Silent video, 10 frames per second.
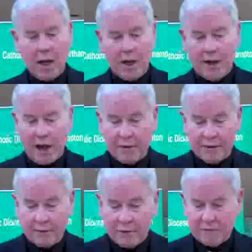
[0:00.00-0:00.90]
Now,
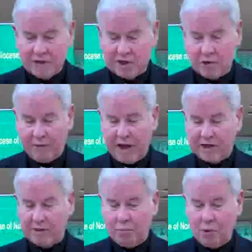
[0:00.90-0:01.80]
the reference to Louvain
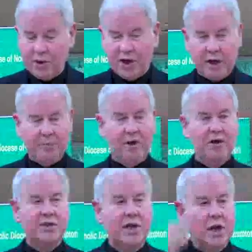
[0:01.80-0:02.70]
is important here
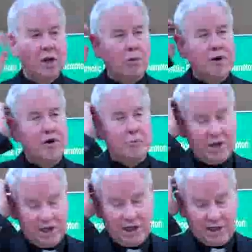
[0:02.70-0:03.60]
because what
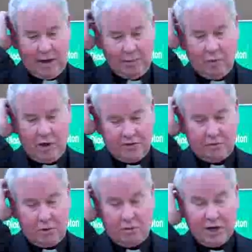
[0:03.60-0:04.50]
Newman did in Dublin was, or
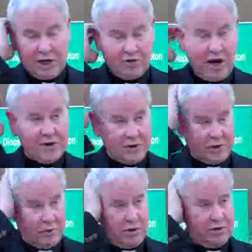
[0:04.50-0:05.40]
what he tried to
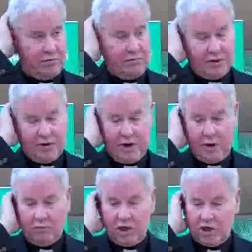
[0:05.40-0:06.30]
do, was very
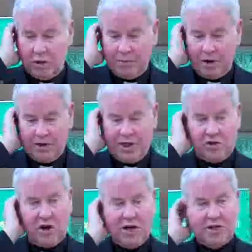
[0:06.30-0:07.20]
original, because he
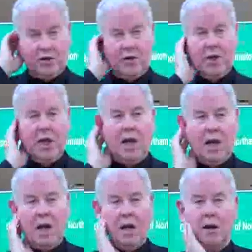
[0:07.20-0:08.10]
tried to
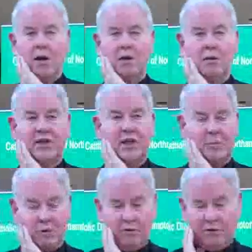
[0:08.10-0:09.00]
set
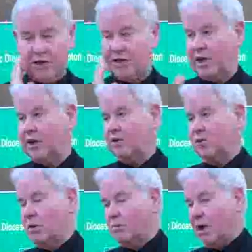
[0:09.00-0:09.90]
up a university that
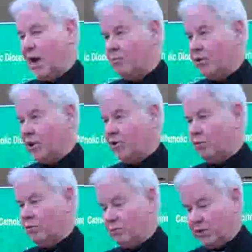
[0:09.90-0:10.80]
would combine what he
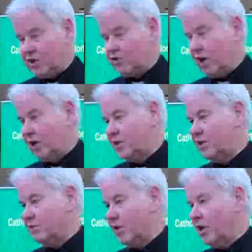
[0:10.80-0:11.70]
thought were the strengths
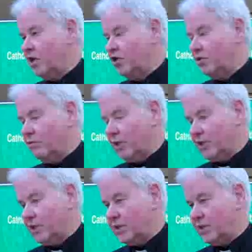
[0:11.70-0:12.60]
of the English
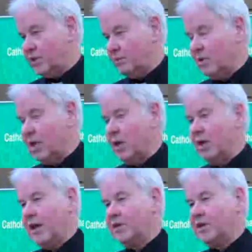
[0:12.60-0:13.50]
university system,
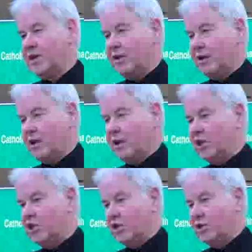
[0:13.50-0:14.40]
that's to say the
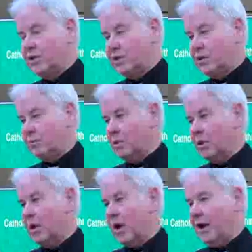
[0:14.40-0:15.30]
collegiate system
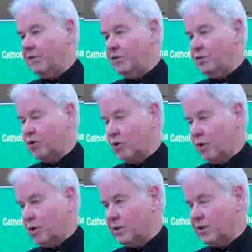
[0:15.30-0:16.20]
and the
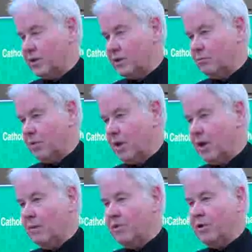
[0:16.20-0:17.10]
tutorial system,
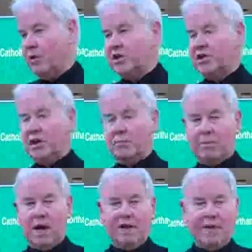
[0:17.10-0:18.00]
but he wanted to
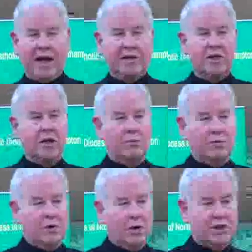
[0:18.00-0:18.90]
combine that with
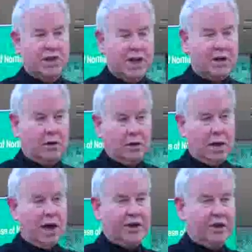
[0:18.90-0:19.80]
the continental
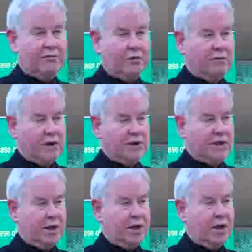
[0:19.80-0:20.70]
idea of
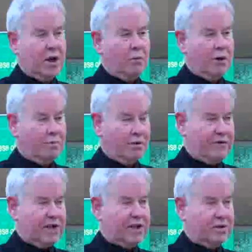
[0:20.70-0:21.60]
university, where the
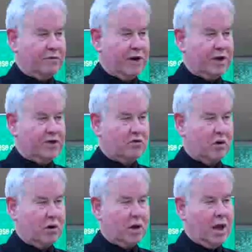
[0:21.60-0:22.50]
professors were very
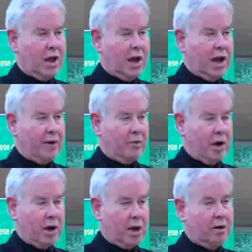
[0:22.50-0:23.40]
strong and where